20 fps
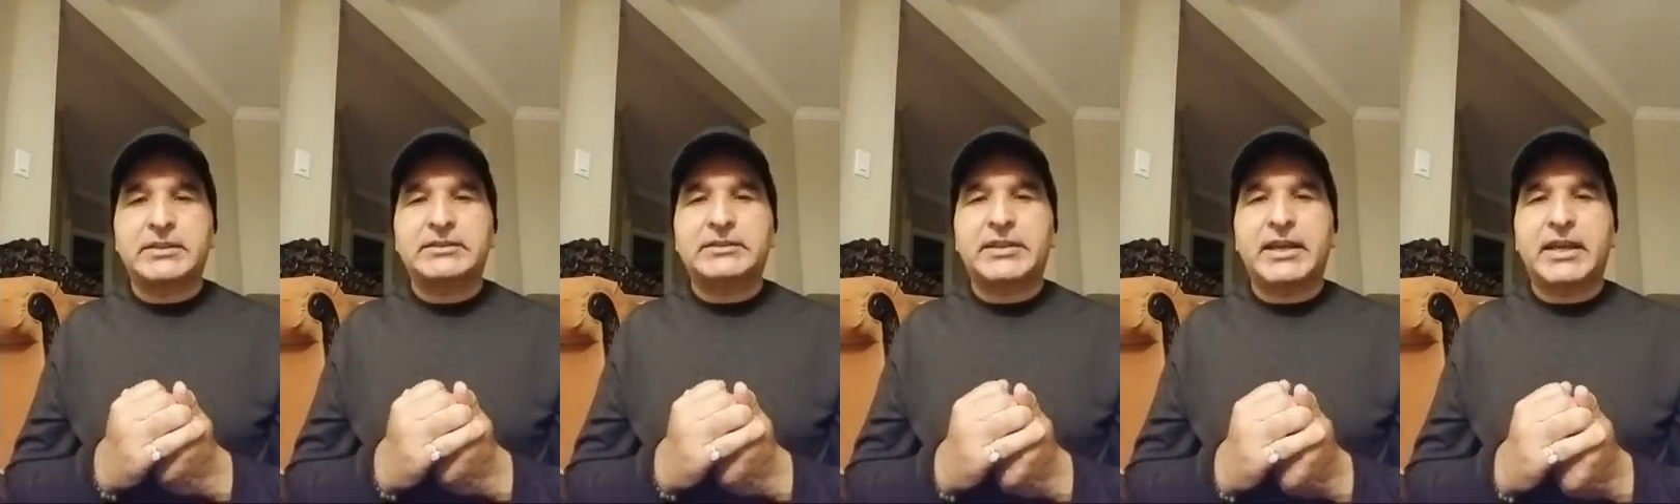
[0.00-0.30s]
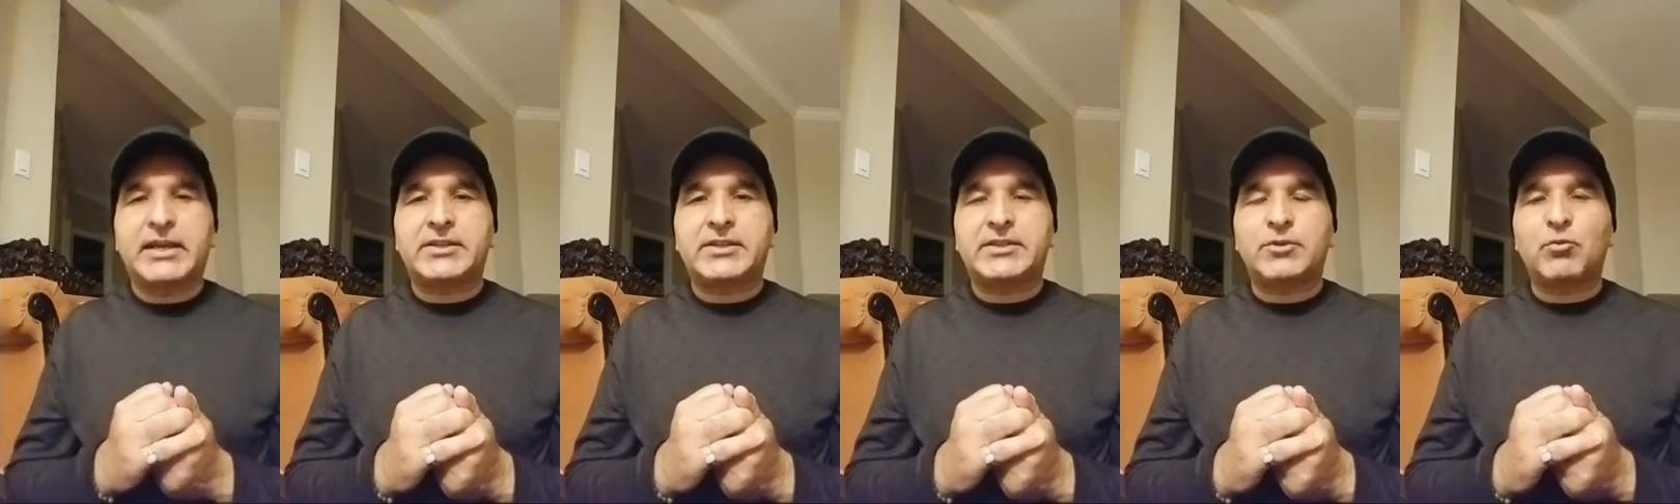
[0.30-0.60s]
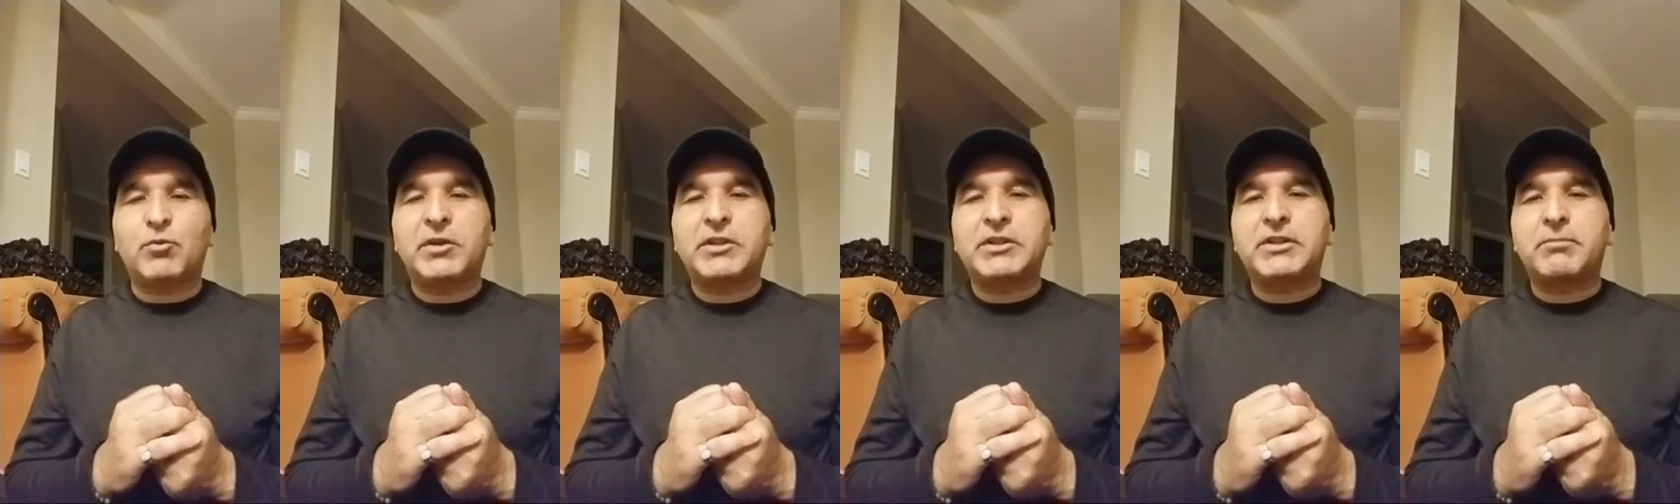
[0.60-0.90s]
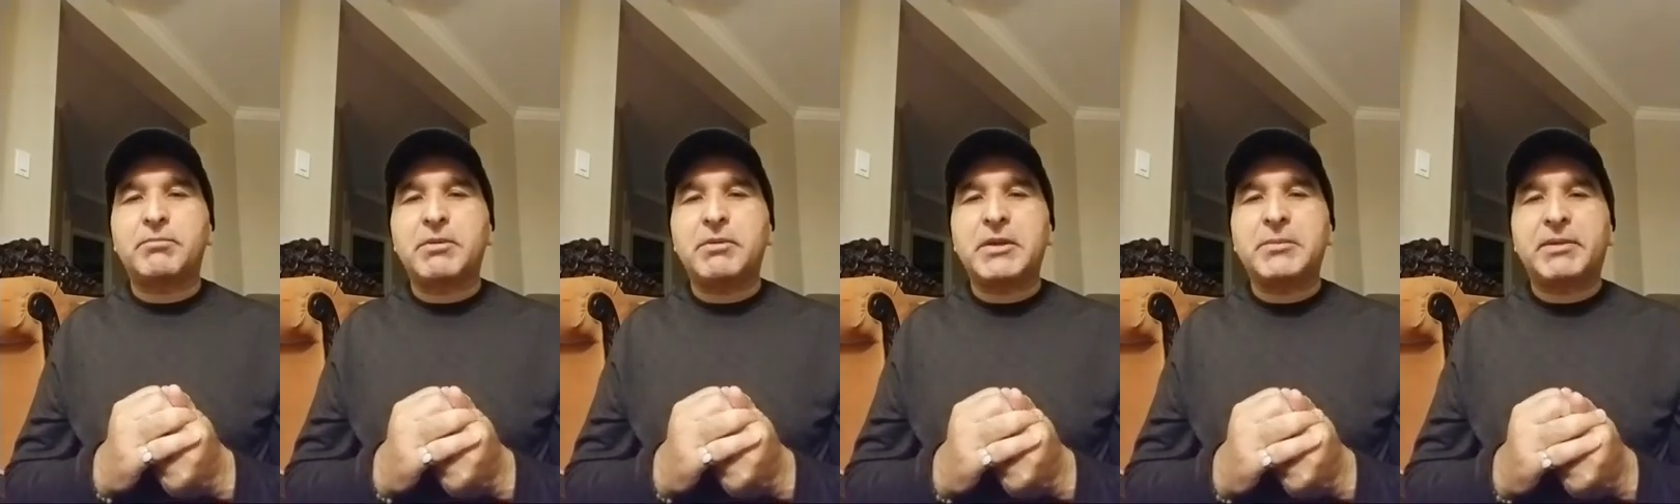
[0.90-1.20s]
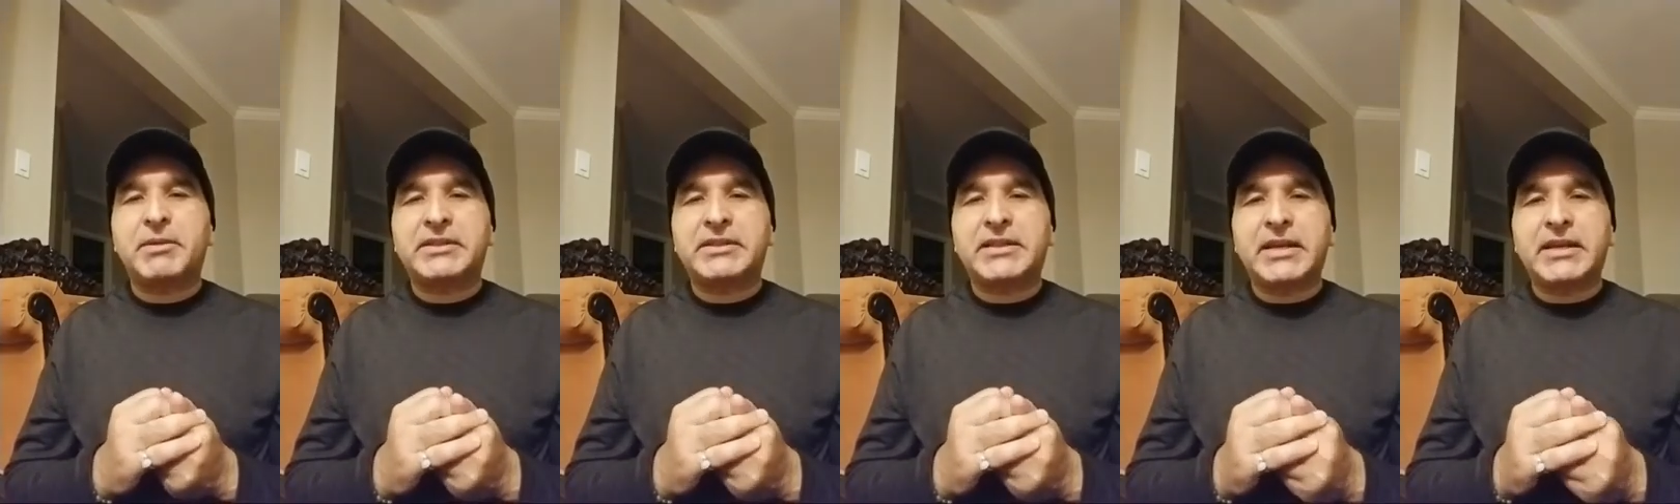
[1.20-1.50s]
that when the
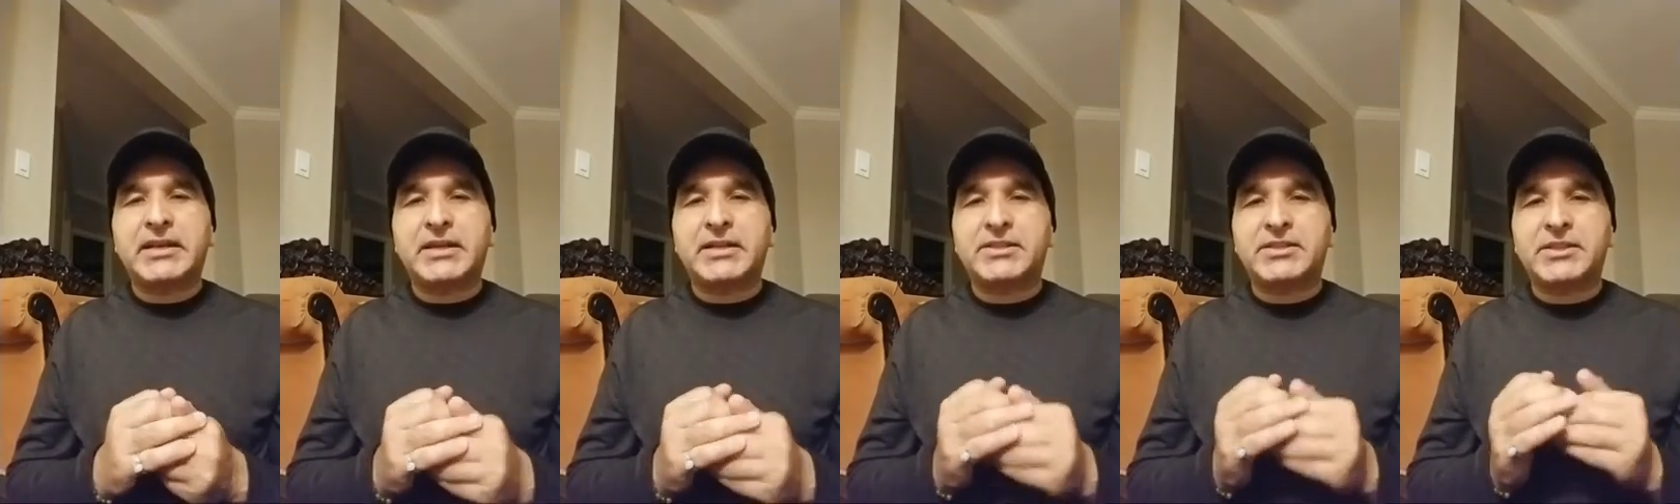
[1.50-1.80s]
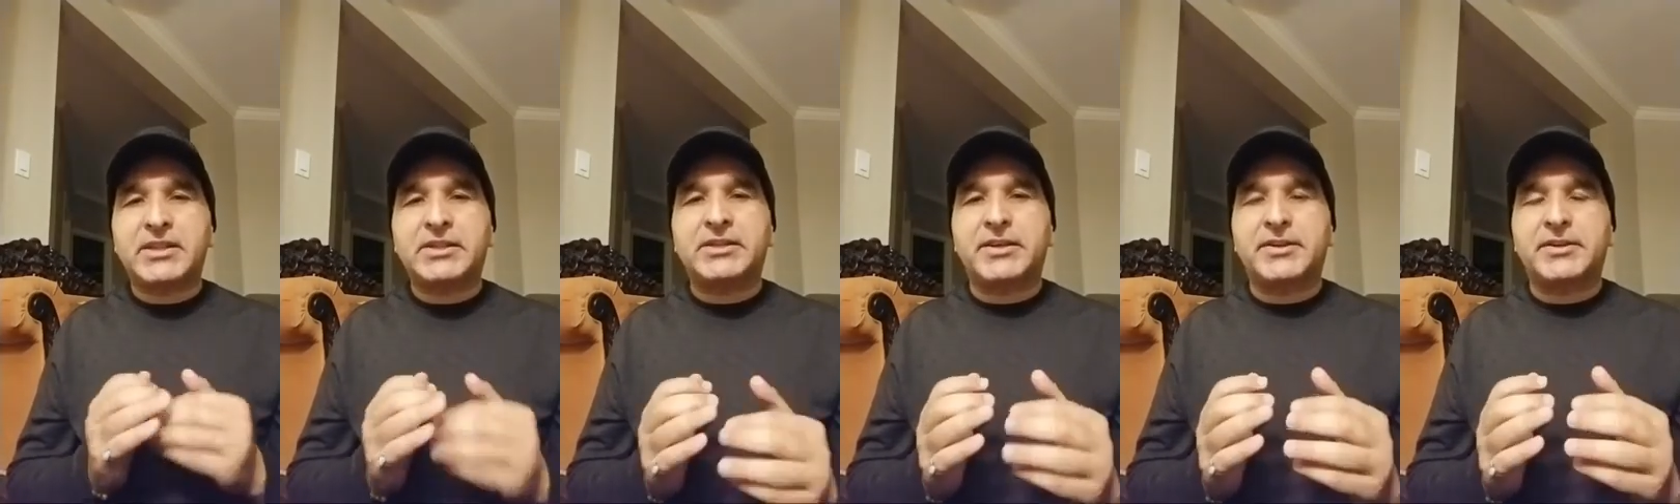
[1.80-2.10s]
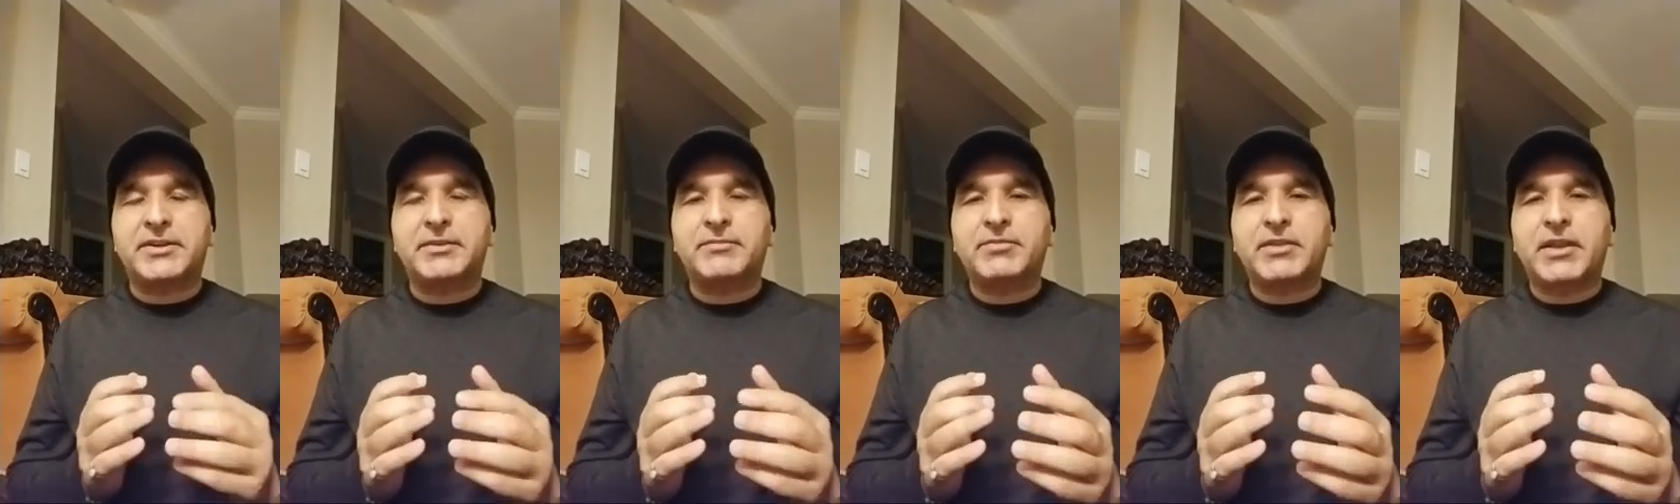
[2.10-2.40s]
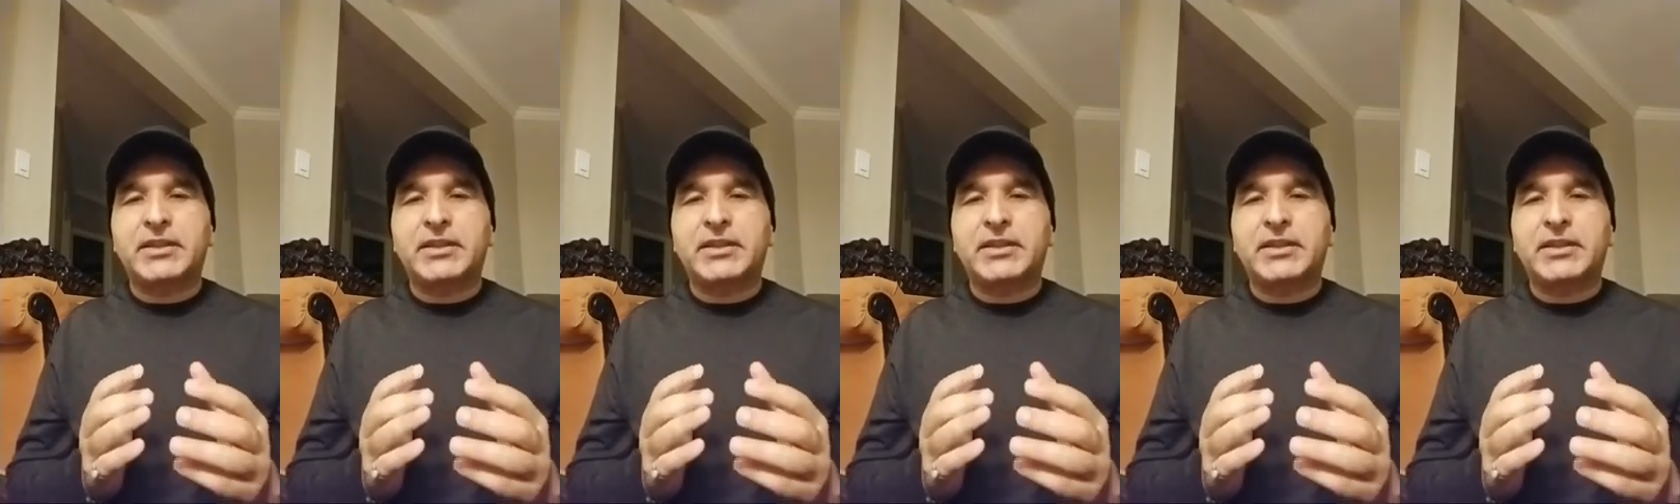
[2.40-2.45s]
people they consider